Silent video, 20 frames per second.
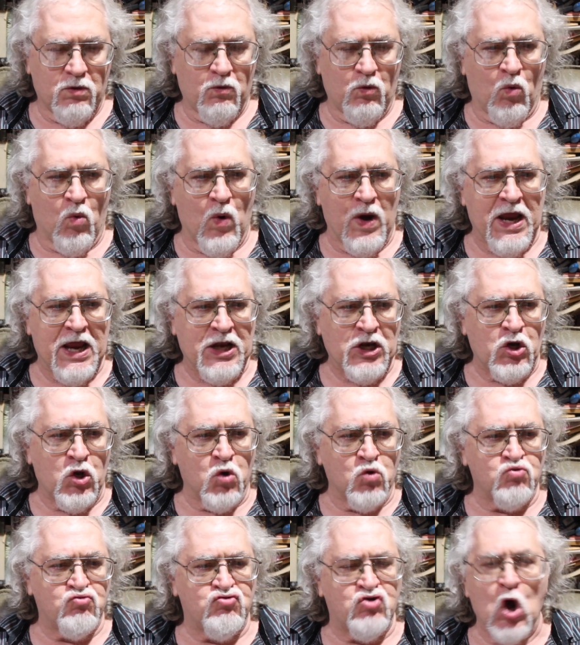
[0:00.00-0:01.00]
when
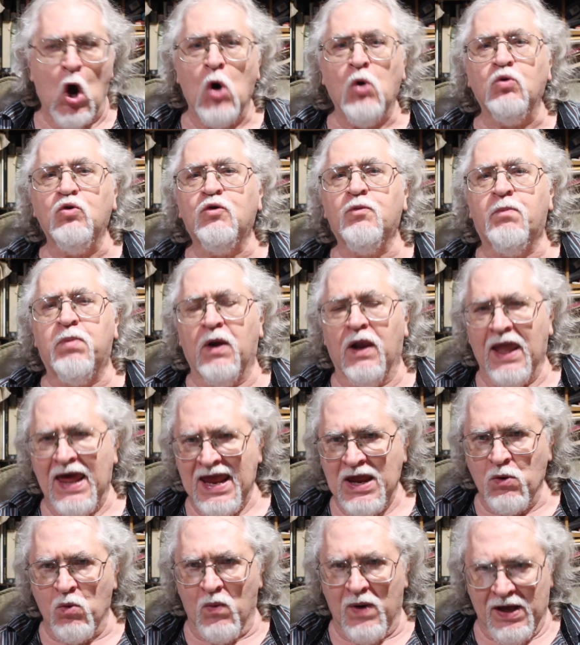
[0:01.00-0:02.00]
you don't
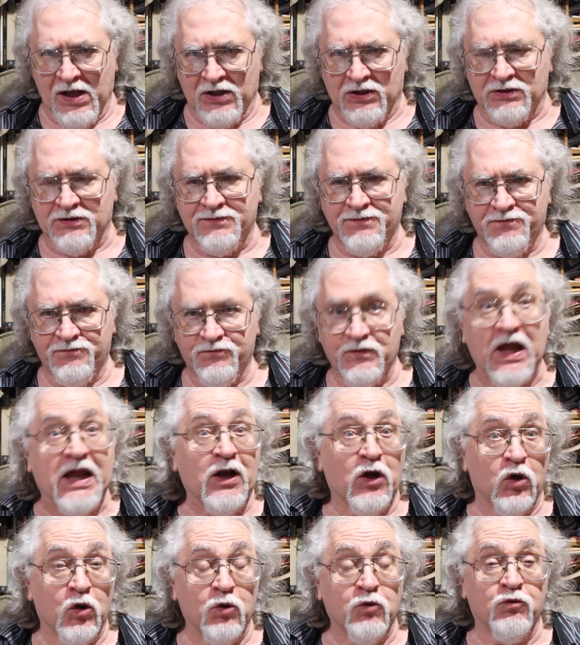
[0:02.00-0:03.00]
play well
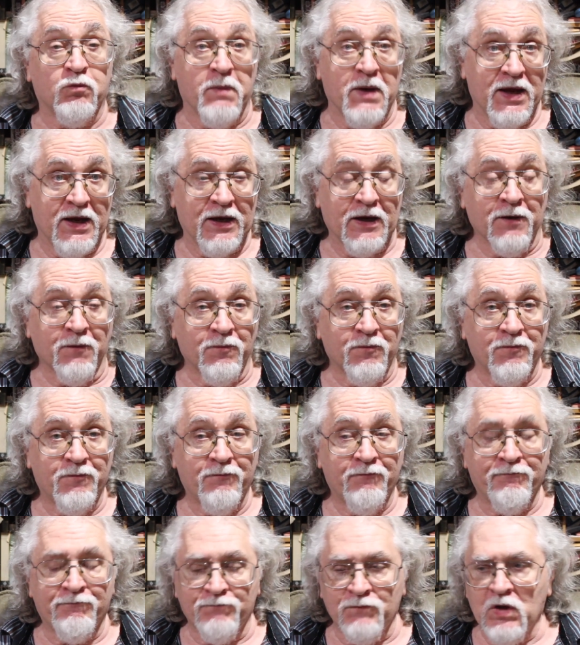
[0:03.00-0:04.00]
and lose big,
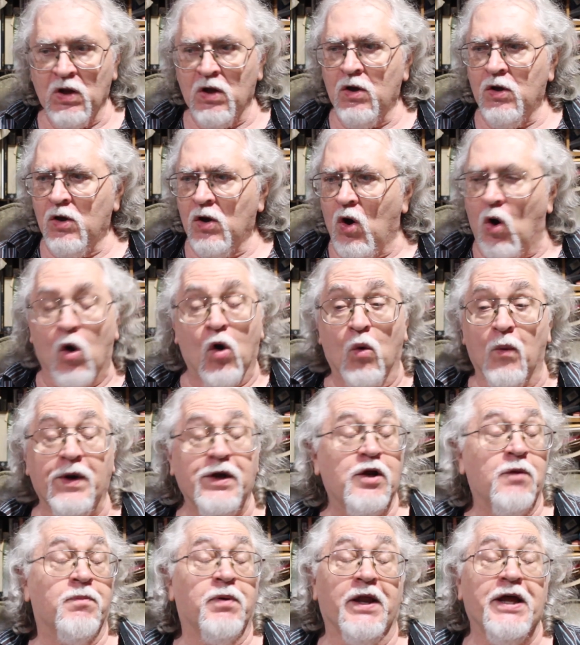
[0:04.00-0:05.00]
or
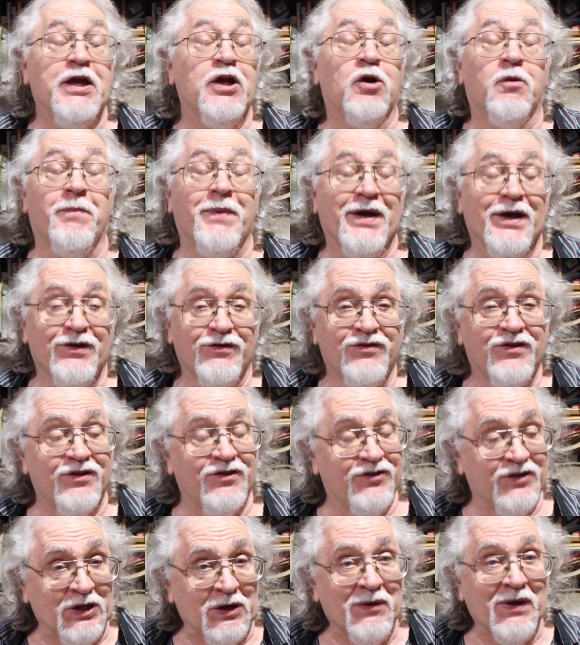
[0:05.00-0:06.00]
when you play your best
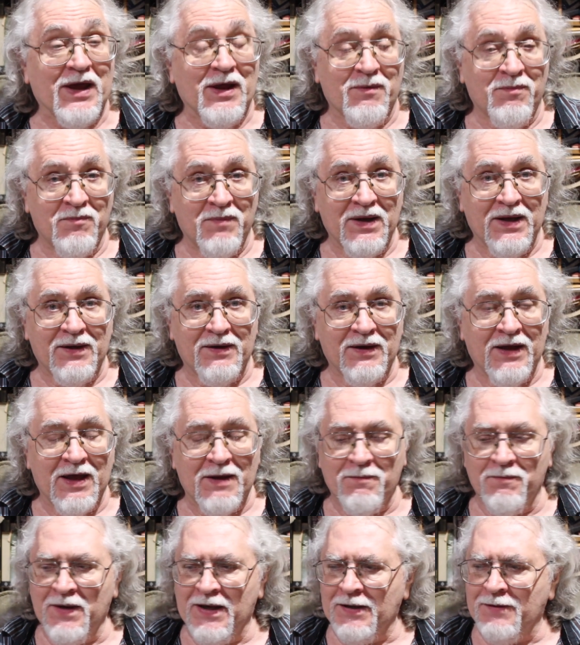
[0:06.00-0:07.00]
and still get,
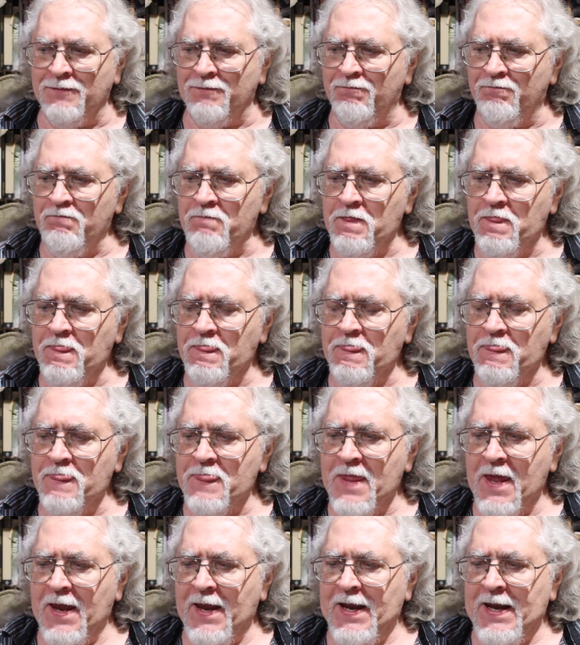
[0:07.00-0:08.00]
get beaten.
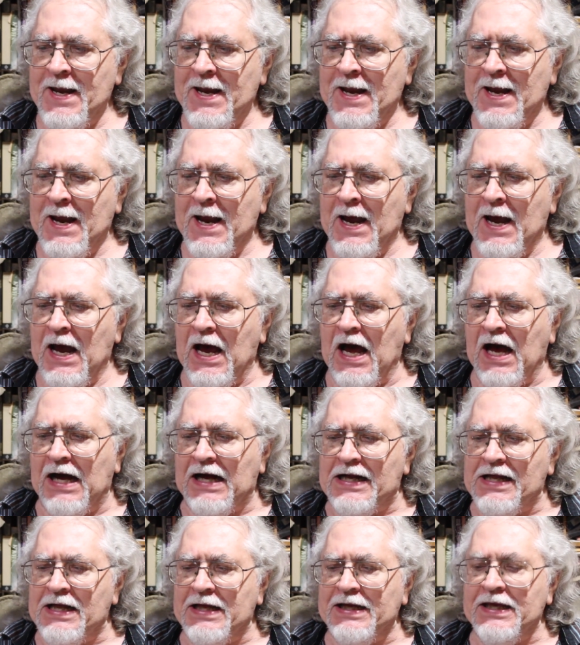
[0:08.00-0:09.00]

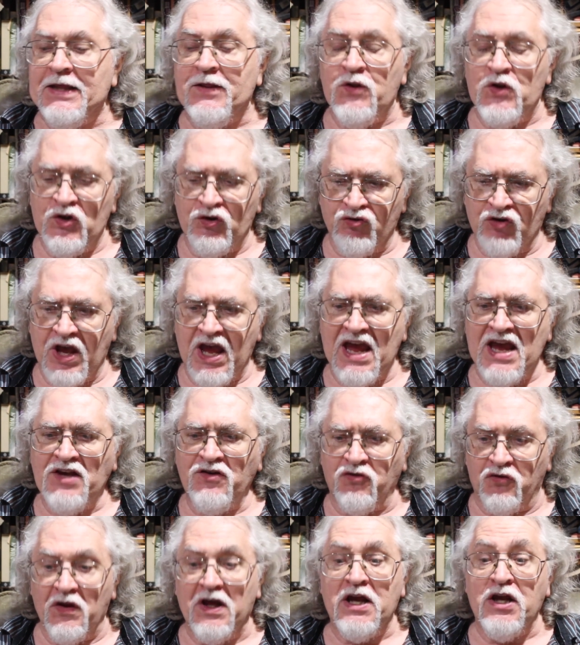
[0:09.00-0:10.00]
Uh, in this
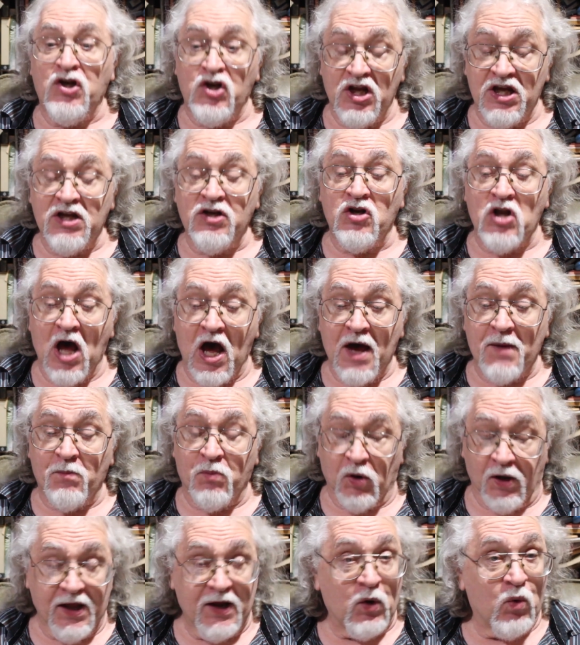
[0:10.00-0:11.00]
case, they did not
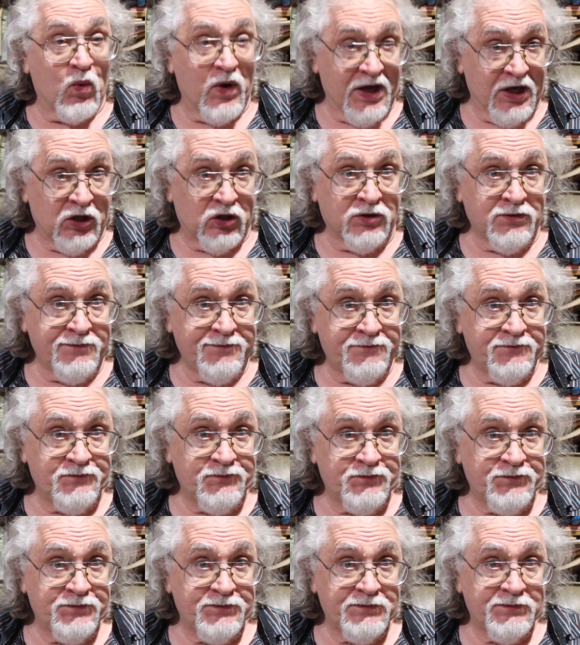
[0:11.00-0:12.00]
play well.
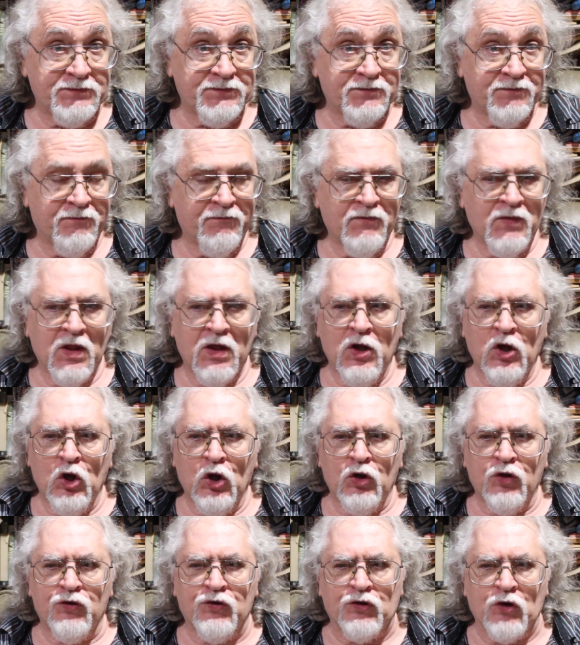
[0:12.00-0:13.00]

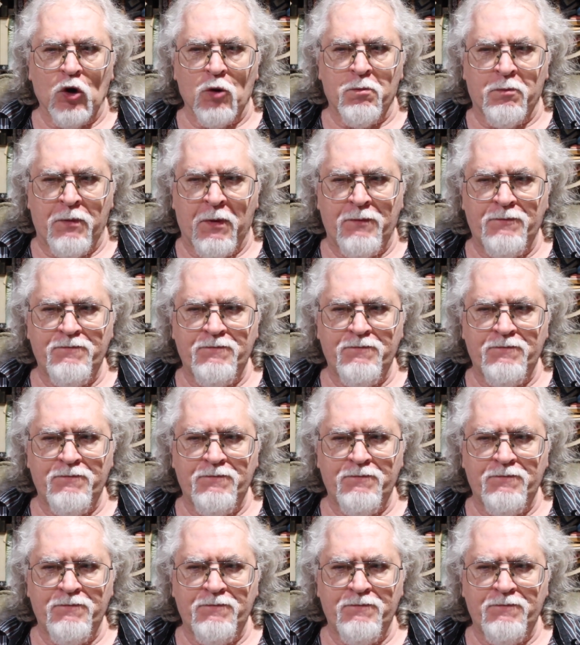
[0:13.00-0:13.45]
So